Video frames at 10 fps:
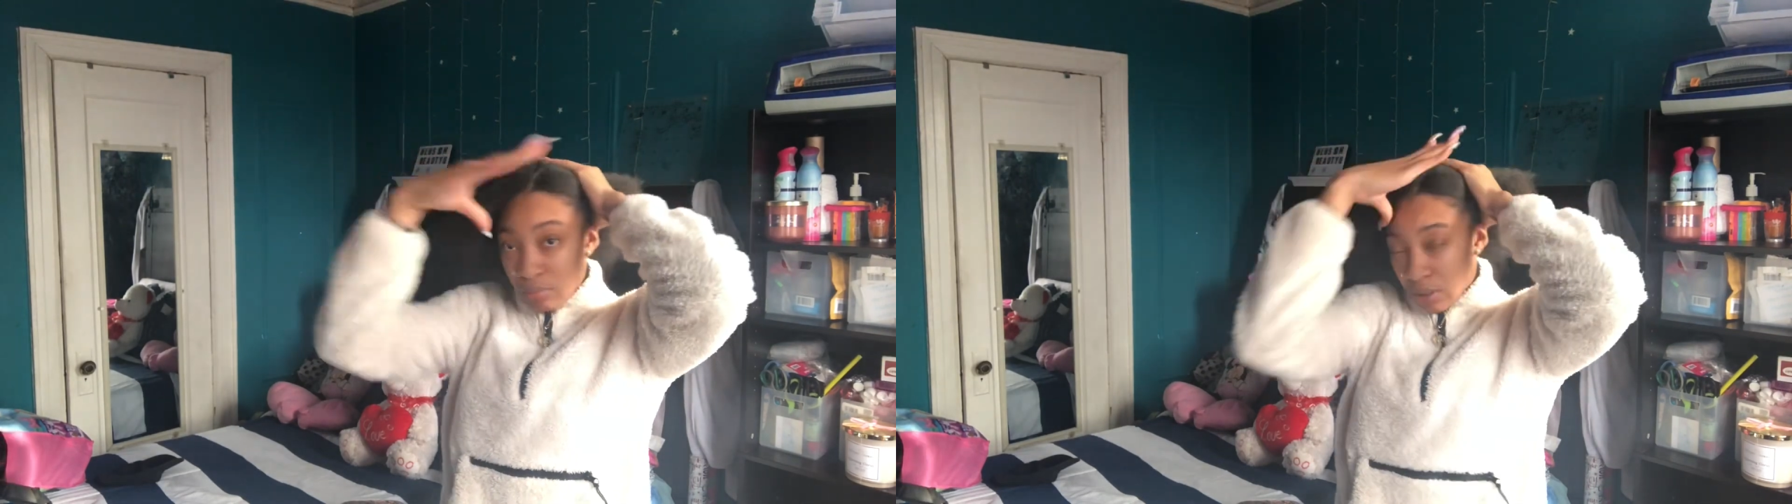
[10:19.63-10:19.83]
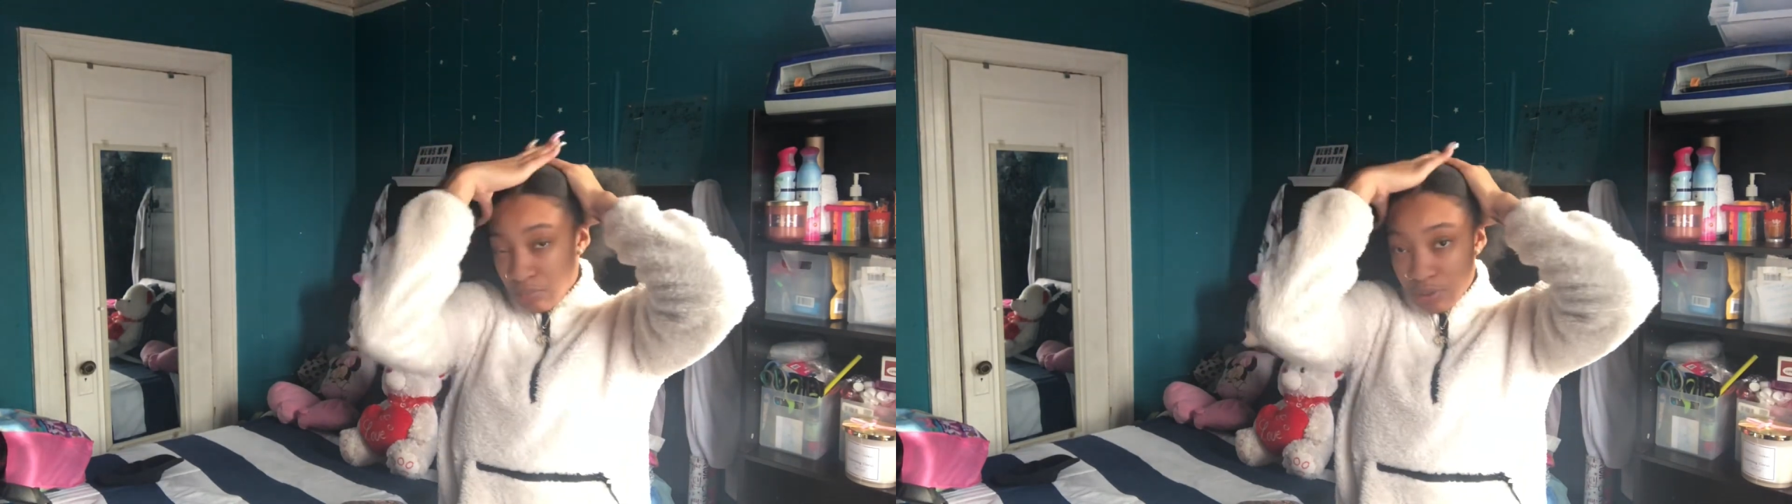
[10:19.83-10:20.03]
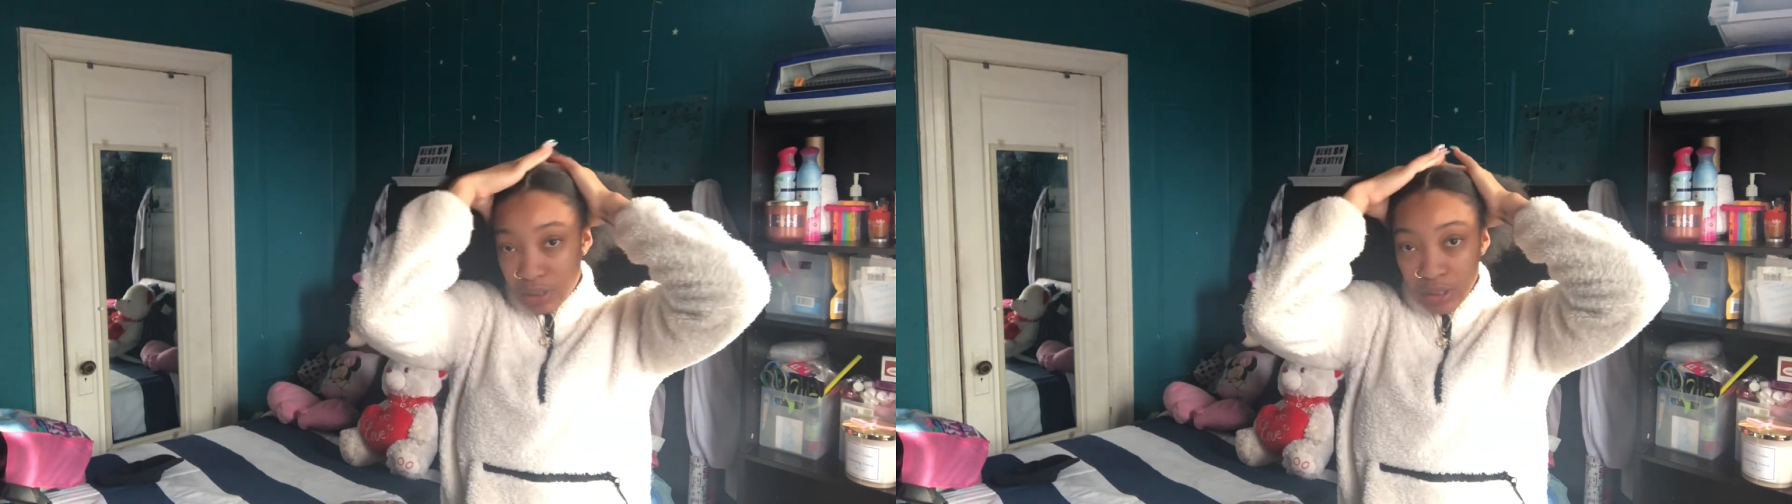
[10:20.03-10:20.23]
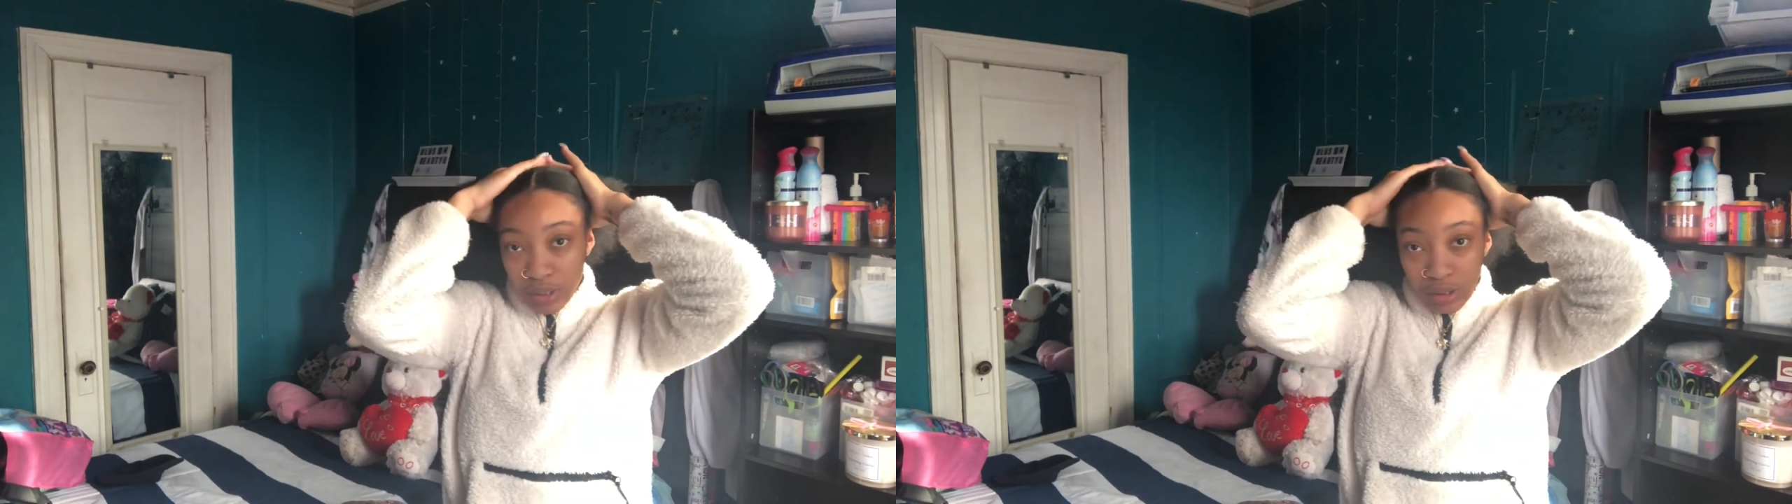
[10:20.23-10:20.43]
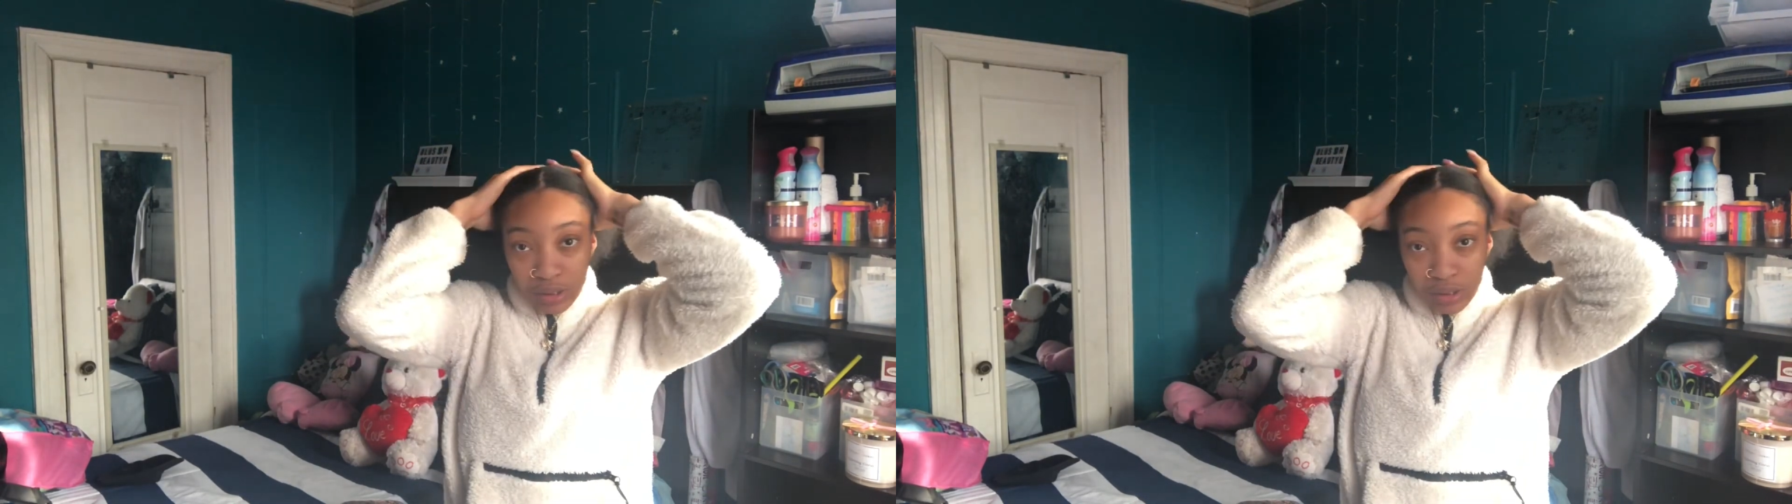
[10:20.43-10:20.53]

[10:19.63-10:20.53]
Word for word: about to put it